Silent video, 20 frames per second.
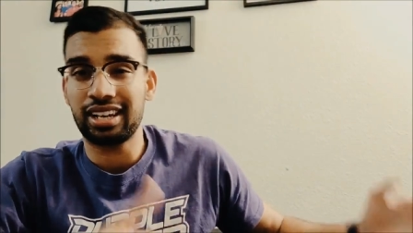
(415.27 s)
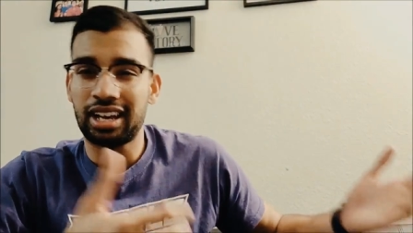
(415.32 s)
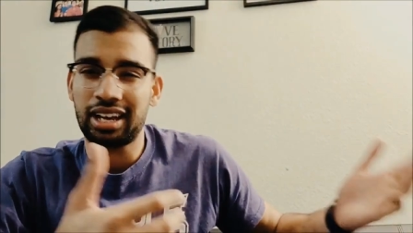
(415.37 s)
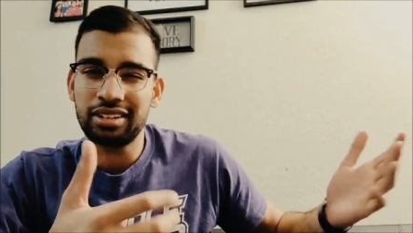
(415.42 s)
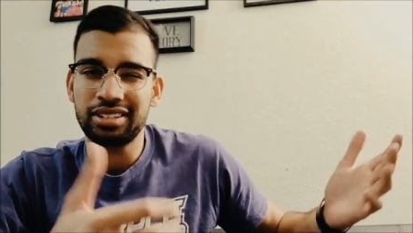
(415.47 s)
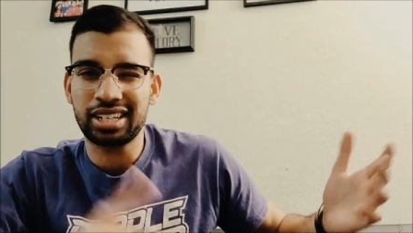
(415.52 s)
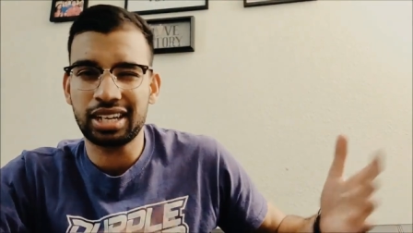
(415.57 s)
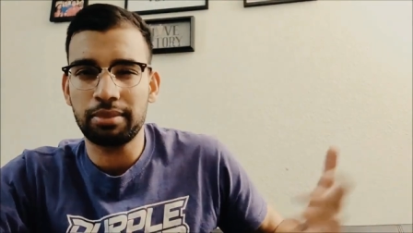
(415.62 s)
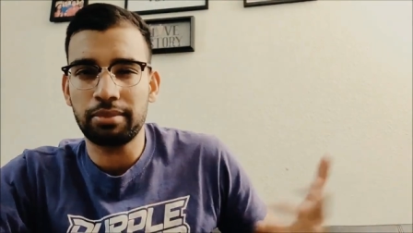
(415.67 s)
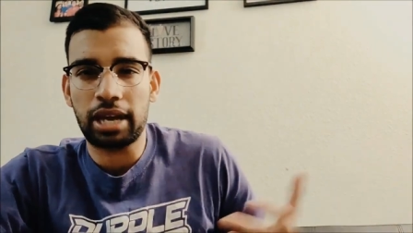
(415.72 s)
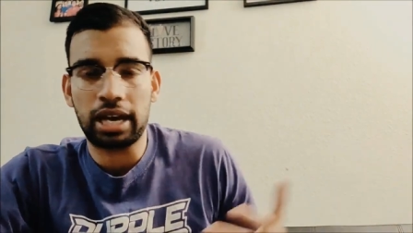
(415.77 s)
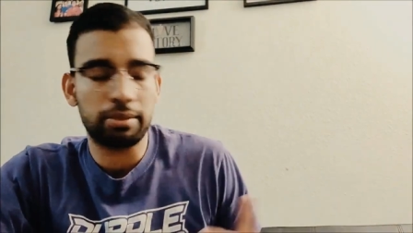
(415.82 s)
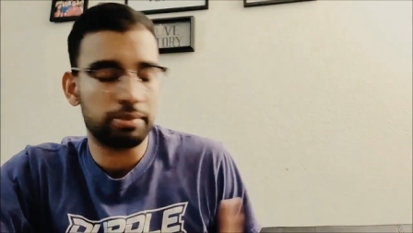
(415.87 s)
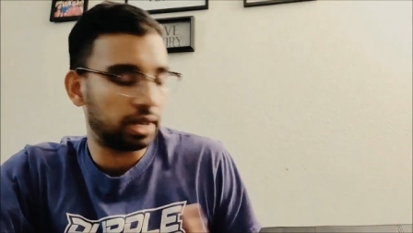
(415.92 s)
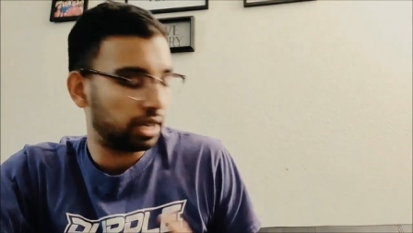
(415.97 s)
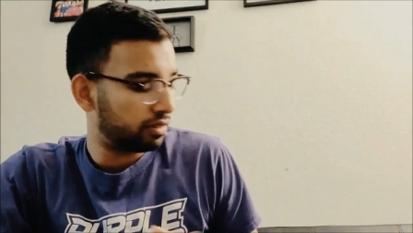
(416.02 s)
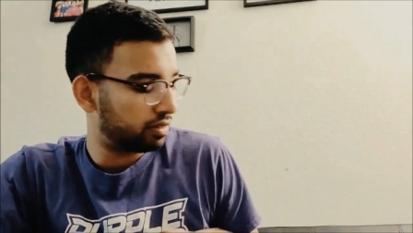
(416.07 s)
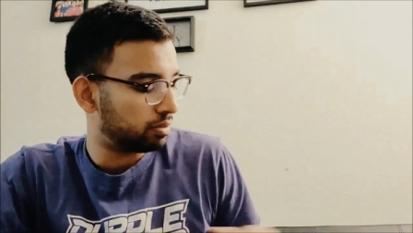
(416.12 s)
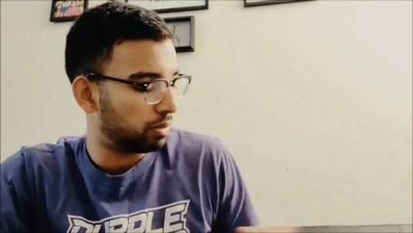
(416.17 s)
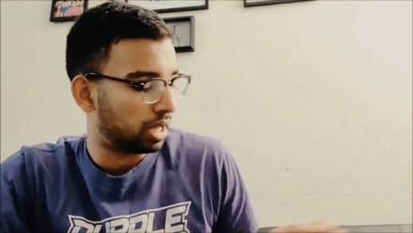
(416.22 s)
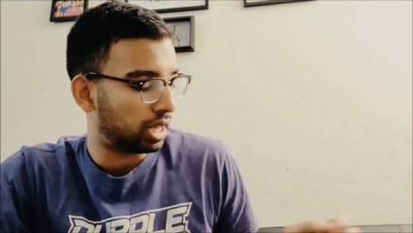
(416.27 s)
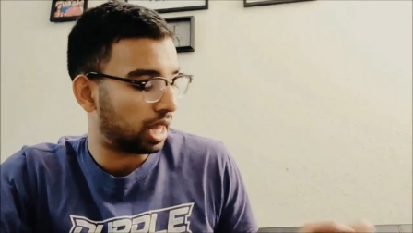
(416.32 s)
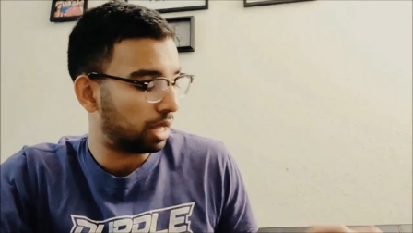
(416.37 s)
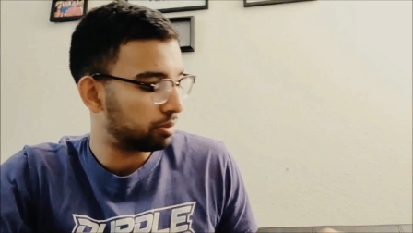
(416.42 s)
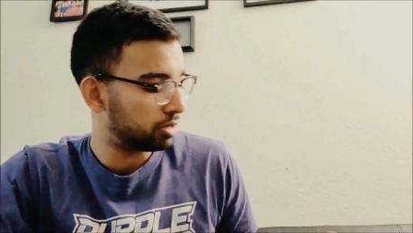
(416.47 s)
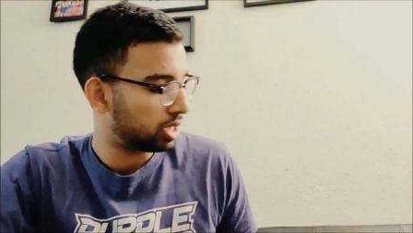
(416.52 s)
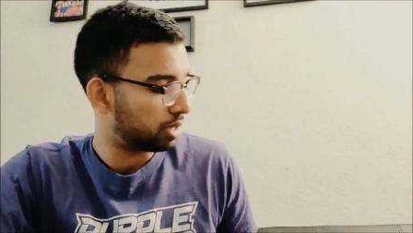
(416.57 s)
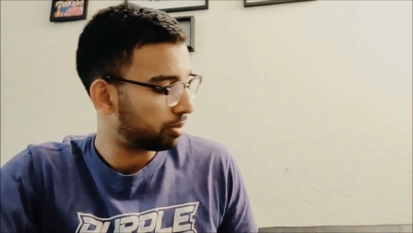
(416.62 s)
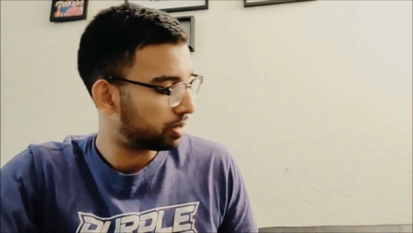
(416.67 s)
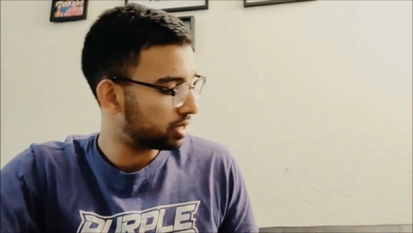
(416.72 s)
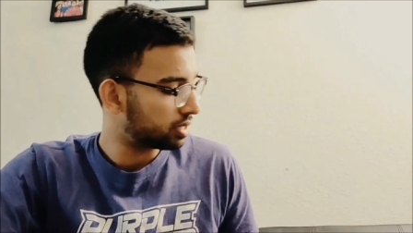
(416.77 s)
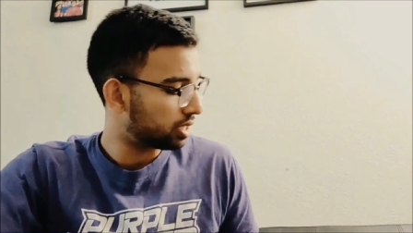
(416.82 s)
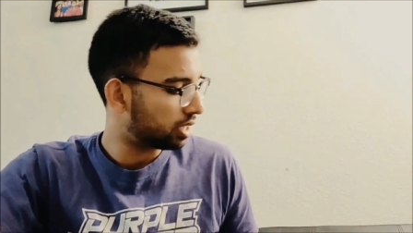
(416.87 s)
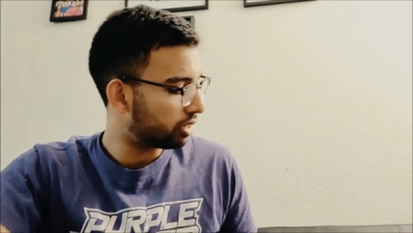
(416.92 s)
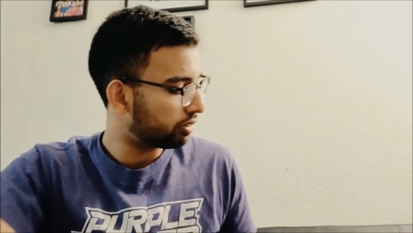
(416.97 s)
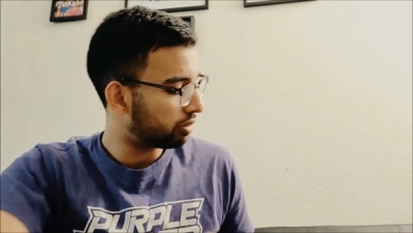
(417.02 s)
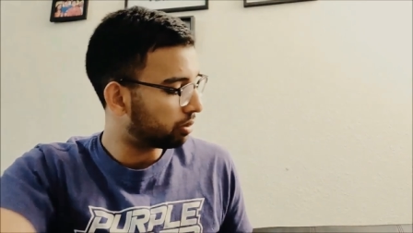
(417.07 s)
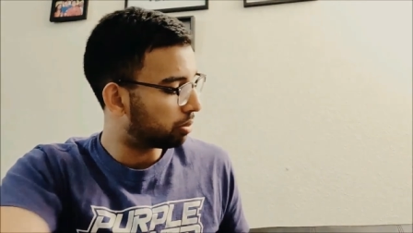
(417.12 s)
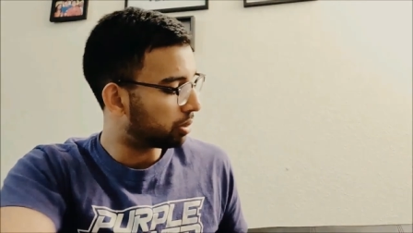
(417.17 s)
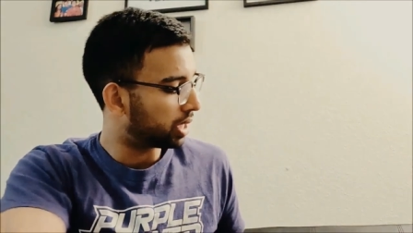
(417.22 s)
I'll take a backpack for my laptop and
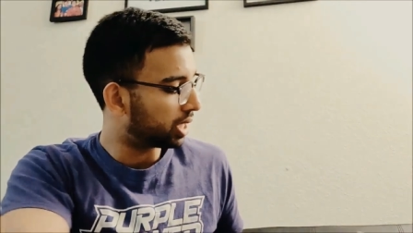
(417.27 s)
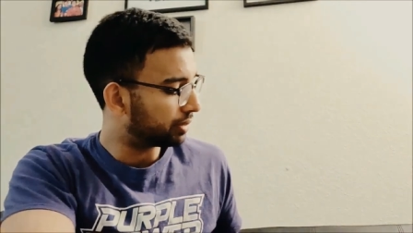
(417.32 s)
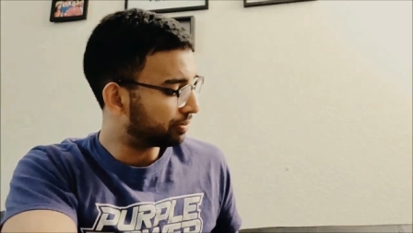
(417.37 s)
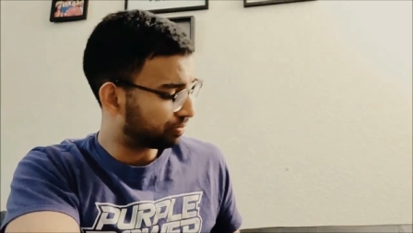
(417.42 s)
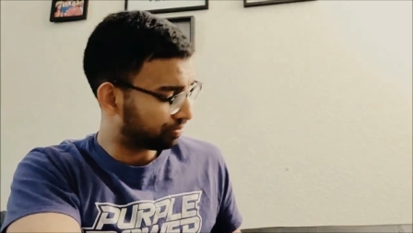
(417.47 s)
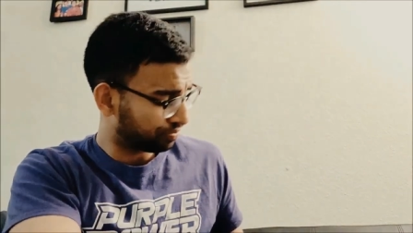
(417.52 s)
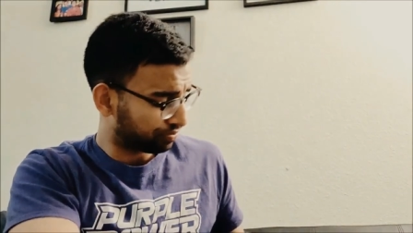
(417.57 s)
stuff, but